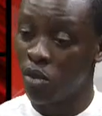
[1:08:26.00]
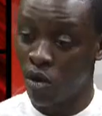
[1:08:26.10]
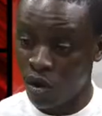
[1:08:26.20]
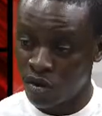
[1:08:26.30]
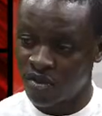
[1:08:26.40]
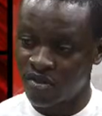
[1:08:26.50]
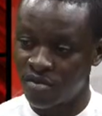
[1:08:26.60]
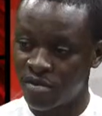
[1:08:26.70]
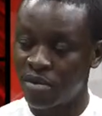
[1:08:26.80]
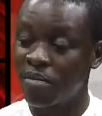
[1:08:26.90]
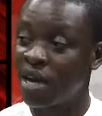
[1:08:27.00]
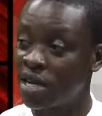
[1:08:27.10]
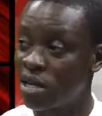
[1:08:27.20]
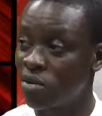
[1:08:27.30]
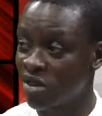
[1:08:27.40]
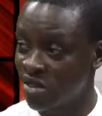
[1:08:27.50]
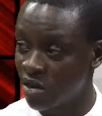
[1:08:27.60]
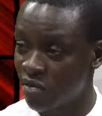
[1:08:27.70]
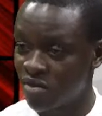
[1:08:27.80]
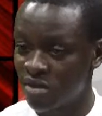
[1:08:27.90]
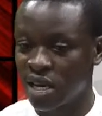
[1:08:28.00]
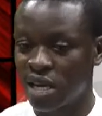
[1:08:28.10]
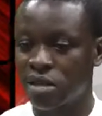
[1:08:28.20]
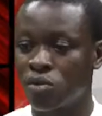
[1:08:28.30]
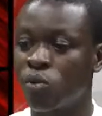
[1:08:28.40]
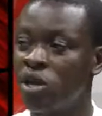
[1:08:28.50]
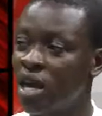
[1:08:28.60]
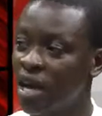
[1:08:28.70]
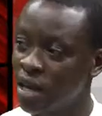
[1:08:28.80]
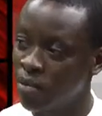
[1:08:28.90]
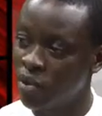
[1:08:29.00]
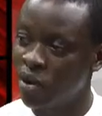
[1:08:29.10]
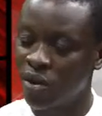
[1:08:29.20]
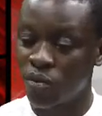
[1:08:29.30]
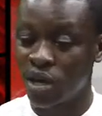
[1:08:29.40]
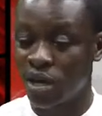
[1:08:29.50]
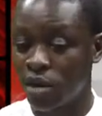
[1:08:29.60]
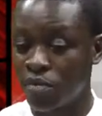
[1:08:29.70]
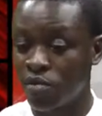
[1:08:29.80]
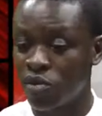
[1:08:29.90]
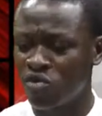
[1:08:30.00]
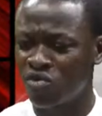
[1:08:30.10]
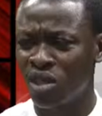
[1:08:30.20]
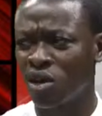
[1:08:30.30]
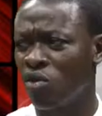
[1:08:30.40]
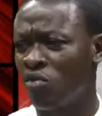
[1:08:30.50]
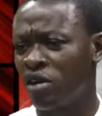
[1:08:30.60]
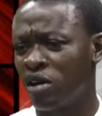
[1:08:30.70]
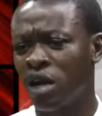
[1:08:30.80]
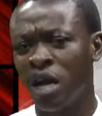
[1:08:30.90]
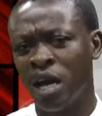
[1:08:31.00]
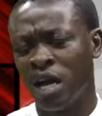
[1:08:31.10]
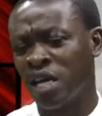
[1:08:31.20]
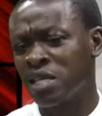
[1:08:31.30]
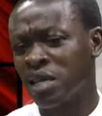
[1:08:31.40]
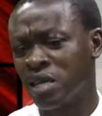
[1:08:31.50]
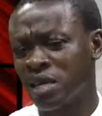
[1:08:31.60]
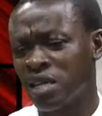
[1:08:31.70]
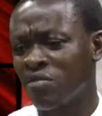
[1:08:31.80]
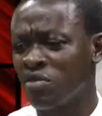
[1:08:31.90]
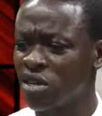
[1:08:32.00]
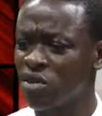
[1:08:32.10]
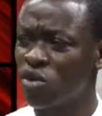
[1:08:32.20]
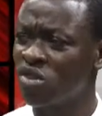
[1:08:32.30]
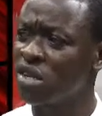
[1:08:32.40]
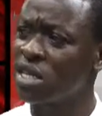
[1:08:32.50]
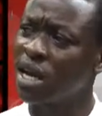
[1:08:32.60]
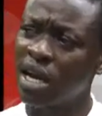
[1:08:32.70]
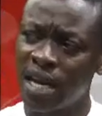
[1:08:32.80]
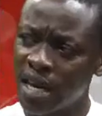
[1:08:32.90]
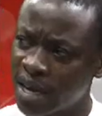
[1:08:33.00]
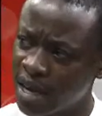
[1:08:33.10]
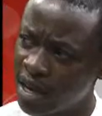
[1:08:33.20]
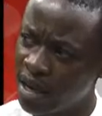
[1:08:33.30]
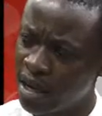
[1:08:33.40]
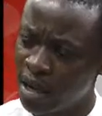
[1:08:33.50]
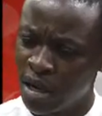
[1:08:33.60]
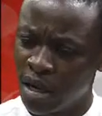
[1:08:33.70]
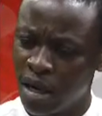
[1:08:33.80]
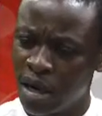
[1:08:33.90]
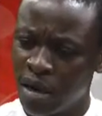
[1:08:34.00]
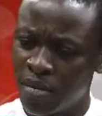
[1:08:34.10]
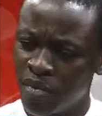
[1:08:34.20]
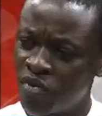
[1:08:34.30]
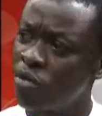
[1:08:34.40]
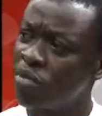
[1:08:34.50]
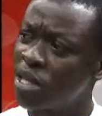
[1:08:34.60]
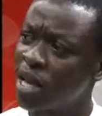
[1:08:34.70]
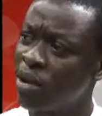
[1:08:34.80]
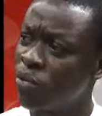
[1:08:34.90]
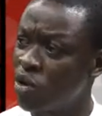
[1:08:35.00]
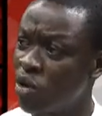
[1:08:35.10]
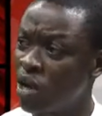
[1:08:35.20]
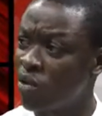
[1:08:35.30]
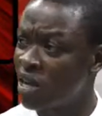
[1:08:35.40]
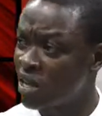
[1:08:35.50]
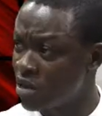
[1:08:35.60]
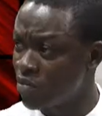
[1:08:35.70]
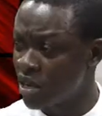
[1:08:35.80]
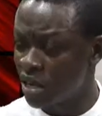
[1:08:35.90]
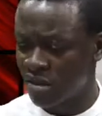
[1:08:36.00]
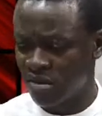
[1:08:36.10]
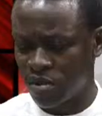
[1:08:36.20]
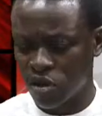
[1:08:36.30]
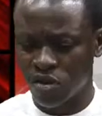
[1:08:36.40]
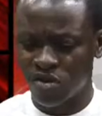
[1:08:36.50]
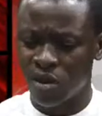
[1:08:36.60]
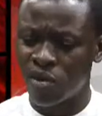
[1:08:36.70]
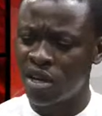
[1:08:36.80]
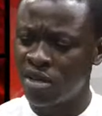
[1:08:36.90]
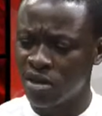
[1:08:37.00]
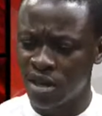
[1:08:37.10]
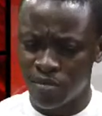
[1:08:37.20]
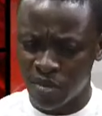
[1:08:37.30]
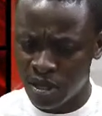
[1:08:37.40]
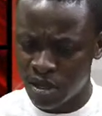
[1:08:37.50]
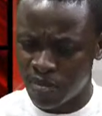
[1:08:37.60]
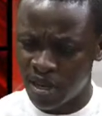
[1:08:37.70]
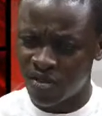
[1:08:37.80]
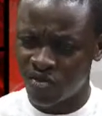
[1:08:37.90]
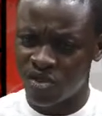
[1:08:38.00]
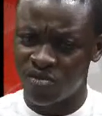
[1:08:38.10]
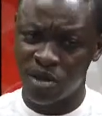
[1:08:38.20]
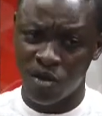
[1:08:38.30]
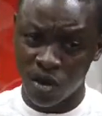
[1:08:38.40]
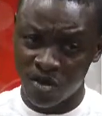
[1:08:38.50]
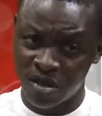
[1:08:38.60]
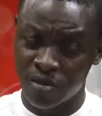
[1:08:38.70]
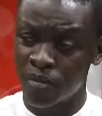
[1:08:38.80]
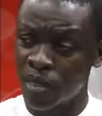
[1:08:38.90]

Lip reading: us reminding ourselves that we are able and we are capable to take over. And I think that everything was set clear from the time we got our independence, because our independence was being gotten.